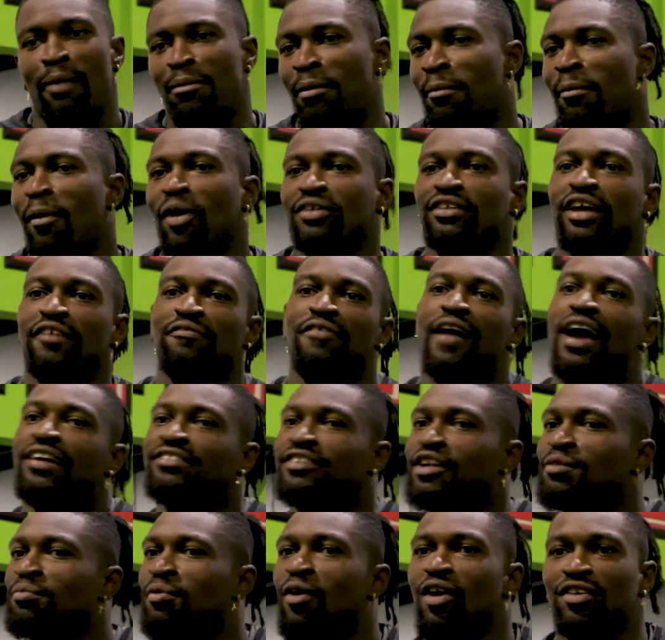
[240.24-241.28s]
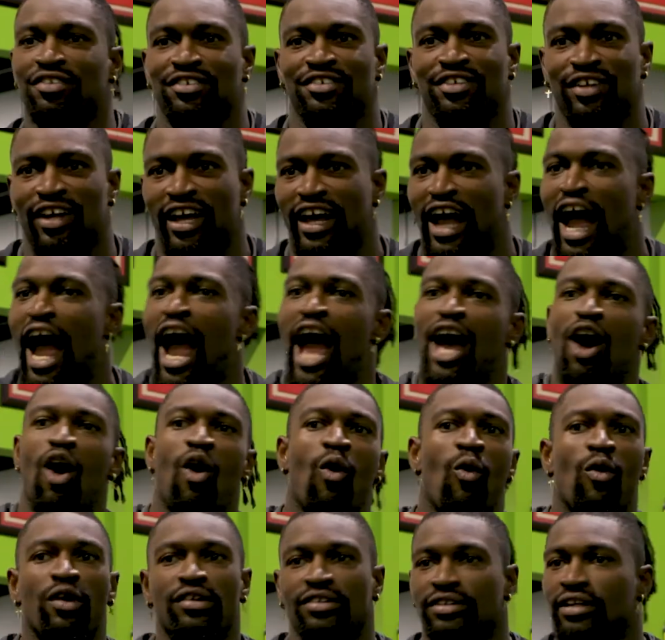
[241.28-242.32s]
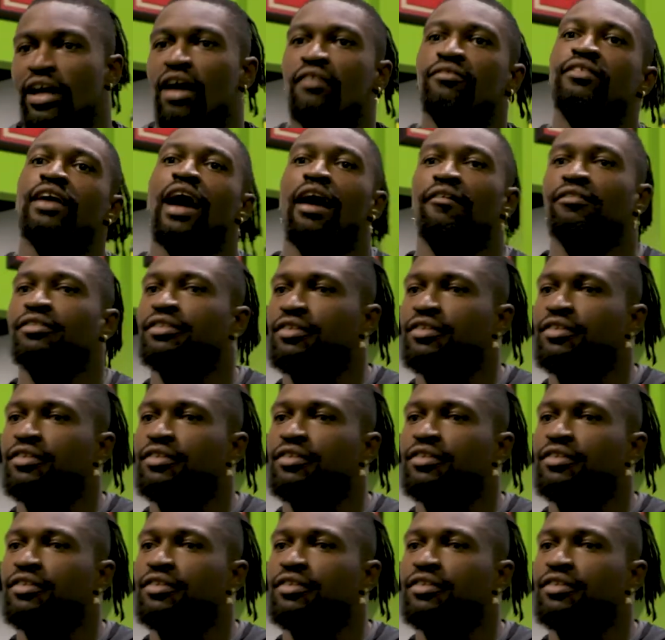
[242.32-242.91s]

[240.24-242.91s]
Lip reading: I'm a multifaceted person, so like I always love diving